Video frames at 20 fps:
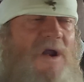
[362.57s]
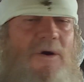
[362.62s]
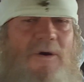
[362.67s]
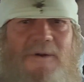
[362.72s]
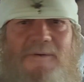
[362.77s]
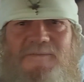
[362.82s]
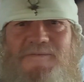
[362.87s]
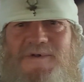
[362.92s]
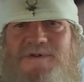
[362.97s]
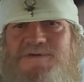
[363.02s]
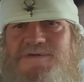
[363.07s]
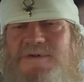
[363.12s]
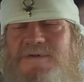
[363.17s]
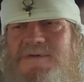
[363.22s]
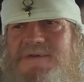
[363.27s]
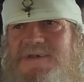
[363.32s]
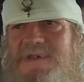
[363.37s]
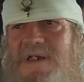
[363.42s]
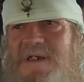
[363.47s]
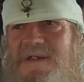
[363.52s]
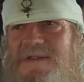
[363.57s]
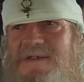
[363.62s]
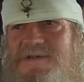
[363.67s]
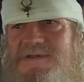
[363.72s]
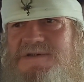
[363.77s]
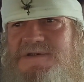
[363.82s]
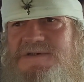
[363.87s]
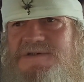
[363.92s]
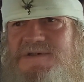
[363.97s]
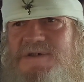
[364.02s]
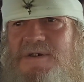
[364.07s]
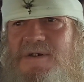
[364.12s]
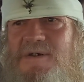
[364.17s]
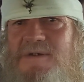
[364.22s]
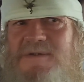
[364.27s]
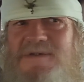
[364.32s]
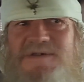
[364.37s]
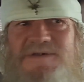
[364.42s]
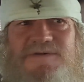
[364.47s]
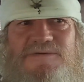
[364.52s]
artificial intelligence and
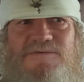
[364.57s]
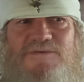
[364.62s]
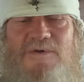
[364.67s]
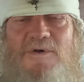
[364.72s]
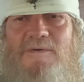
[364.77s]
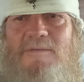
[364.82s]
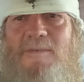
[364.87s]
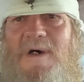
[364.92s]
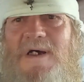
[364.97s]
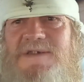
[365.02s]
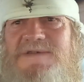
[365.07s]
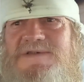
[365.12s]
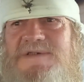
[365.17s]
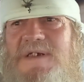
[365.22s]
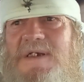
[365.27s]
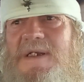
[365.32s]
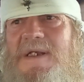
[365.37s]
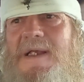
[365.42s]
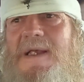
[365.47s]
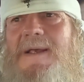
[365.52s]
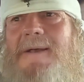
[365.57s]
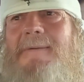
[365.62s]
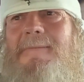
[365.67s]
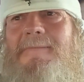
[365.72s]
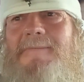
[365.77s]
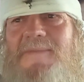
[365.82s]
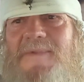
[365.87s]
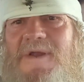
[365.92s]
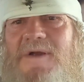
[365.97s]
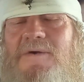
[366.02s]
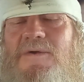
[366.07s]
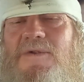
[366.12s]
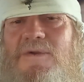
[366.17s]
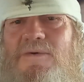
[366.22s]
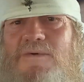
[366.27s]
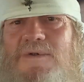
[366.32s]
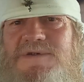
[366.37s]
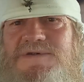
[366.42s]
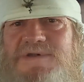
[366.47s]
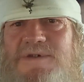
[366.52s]
all this and robots, they're
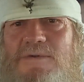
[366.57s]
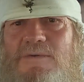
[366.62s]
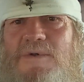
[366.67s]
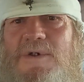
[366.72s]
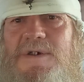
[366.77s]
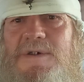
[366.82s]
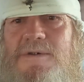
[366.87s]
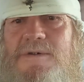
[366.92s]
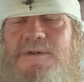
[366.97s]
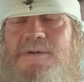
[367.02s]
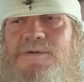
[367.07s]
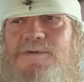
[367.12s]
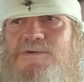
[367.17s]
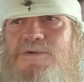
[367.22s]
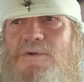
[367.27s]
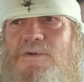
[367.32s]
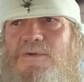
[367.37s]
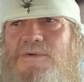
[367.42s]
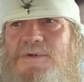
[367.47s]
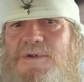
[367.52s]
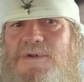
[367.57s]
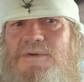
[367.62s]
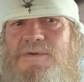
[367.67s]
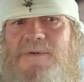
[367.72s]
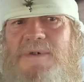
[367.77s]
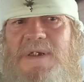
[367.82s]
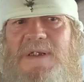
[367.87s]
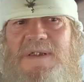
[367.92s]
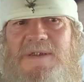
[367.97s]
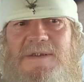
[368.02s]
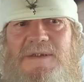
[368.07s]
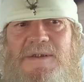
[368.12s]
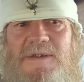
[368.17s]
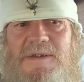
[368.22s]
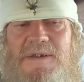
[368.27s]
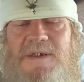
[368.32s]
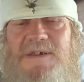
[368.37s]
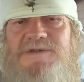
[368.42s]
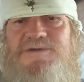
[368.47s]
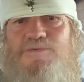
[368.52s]
the ones that want to control you, and
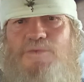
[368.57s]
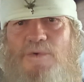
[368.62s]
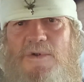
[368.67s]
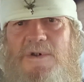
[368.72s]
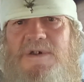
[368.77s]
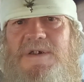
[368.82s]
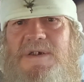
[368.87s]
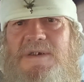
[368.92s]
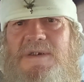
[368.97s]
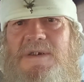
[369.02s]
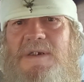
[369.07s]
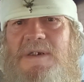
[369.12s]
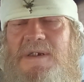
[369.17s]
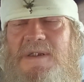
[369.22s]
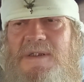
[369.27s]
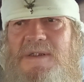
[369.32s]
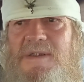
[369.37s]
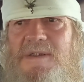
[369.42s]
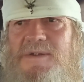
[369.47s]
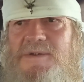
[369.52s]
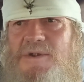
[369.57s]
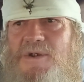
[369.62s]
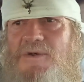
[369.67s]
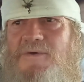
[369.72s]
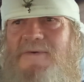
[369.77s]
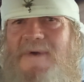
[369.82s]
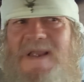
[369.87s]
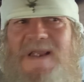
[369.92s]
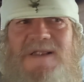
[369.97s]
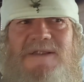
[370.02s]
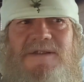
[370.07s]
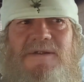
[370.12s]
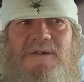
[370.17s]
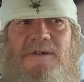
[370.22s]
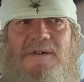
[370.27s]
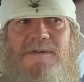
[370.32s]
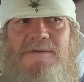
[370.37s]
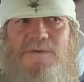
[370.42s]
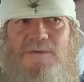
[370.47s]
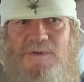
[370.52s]
it's working. You've
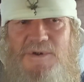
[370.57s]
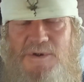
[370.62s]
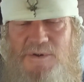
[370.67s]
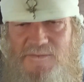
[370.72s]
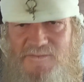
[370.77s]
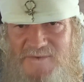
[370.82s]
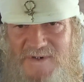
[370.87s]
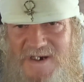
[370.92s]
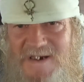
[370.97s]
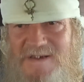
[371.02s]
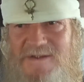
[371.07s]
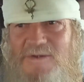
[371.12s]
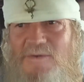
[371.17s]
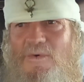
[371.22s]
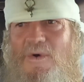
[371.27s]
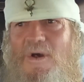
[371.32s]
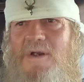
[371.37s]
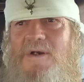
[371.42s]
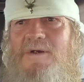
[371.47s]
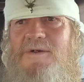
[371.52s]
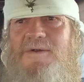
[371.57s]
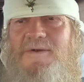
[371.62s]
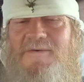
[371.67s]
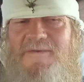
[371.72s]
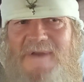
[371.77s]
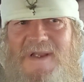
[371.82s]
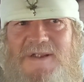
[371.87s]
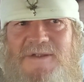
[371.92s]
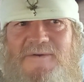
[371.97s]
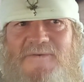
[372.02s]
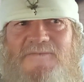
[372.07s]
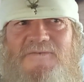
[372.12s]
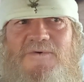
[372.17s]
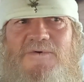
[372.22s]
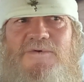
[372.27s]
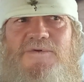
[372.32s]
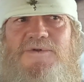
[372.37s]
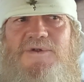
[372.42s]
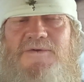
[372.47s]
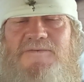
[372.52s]
drank the water, you ate the
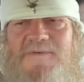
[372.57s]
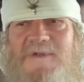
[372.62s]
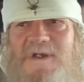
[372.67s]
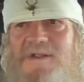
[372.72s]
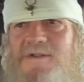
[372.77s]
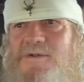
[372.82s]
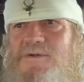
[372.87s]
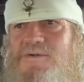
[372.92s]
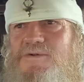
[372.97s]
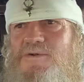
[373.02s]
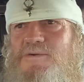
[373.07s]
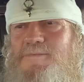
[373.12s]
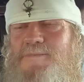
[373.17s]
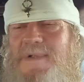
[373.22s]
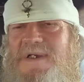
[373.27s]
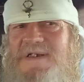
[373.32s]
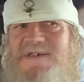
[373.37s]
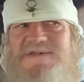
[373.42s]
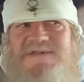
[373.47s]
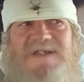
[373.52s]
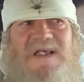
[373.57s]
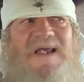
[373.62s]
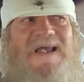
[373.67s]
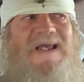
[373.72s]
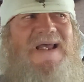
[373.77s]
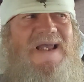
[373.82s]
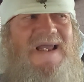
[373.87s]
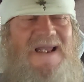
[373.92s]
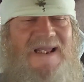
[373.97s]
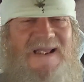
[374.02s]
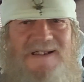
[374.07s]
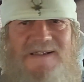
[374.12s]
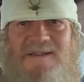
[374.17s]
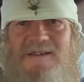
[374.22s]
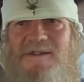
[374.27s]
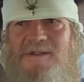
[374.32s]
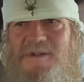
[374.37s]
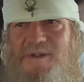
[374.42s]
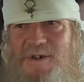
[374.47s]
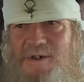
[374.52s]
food, you've done the toothpaste
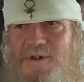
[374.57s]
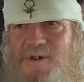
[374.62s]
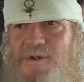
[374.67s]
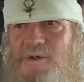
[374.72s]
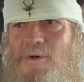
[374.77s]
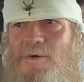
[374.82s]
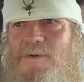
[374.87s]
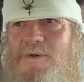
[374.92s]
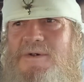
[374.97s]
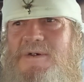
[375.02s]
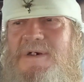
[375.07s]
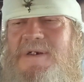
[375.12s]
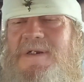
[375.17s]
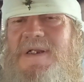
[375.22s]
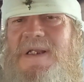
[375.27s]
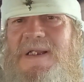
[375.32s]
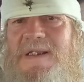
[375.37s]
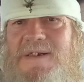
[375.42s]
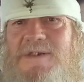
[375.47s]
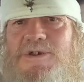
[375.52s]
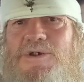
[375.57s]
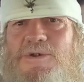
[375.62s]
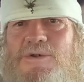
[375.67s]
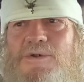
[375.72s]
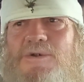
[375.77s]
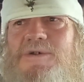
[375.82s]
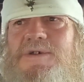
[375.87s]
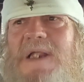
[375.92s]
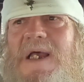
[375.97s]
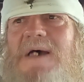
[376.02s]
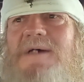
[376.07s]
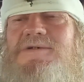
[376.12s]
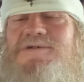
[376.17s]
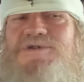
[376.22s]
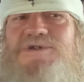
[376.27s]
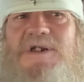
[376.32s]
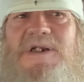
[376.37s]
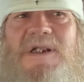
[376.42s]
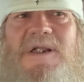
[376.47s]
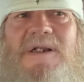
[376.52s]
and the deodorant, and you're now
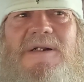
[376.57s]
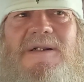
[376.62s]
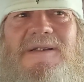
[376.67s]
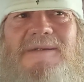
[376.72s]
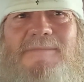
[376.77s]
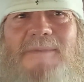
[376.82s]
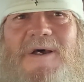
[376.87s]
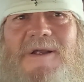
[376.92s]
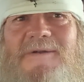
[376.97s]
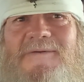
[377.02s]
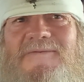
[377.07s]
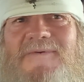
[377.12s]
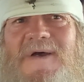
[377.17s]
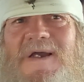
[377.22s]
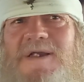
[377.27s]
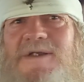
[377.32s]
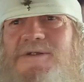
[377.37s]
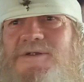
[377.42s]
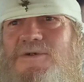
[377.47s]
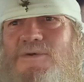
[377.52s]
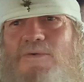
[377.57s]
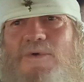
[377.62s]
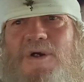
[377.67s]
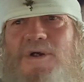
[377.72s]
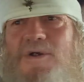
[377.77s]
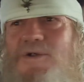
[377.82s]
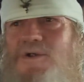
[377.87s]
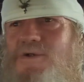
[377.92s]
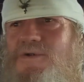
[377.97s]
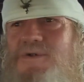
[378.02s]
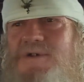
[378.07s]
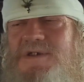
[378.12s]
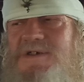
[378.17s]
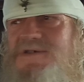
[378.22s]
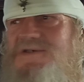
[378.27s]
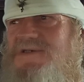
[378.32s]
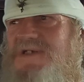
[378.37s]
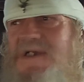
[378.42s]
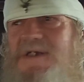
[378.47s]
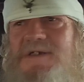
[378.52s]
genetically modified to where you're
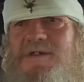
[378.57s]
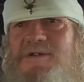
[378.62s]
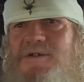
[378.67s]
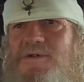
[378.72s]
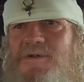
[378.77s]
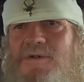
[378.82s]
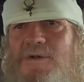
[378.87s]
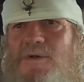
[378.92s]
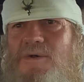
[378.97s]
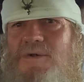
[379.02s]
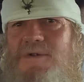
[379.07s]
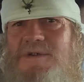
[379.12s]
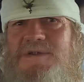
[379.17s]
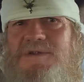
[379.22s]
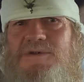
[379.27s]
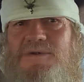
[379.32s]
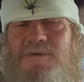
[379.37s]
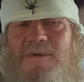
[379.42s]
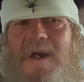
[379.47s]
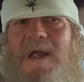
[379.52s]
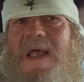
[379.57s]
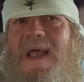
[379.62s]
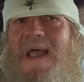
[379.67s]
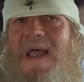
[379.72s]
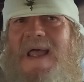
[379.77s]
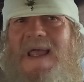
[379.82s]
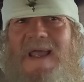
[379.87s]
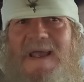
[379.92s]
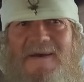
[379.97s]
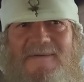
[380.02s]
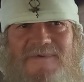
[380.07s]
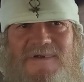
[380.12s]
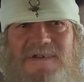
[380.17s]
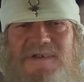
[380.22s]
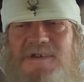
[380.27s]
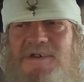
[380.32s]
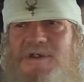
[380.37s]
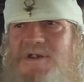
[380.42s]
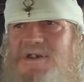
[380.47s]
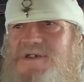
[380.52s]
just thinking you're going to
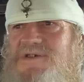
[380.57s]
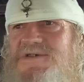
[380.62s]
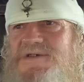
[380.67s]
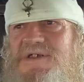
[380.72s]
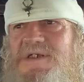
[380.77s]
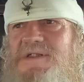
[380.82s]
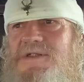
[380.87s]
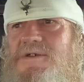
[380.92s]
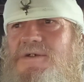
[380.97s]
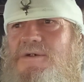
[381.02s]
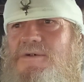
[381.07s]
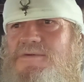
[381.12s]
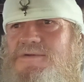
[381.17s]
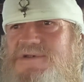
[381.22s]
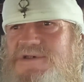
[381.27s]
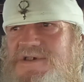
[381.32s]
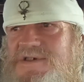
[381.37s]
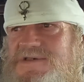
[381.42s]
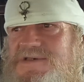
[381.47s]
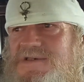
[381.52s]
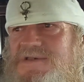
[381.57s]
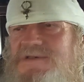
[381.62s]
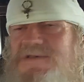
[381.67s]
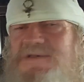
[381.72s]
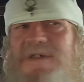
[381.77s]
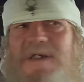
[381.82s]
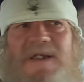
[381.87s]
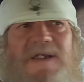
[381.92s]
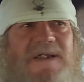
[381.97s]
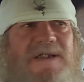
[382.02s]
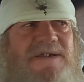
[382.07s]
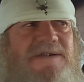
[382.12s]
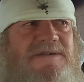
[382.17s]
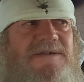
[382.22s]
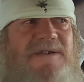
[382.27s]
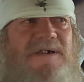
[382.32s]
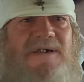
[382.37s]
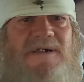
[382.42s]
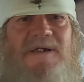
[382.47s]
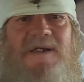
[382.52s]
heaven. You just need to know Jesus,
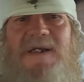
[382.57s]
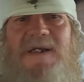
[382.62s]
and